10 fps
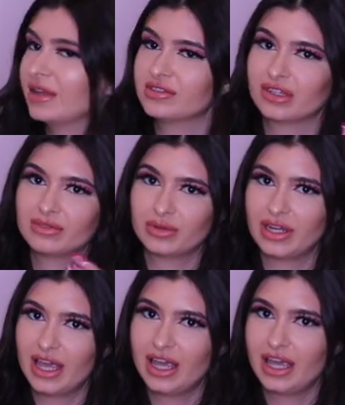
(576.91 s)
My Instagram's
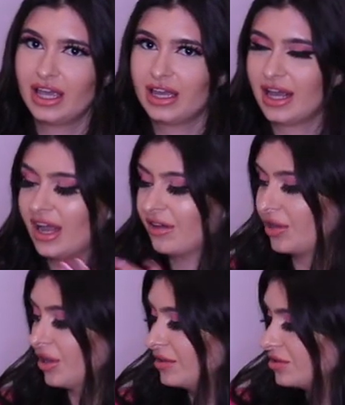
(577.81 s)
Queen Hey Hey. I have
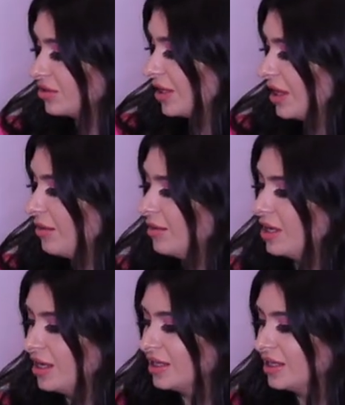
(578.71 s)
her Instagram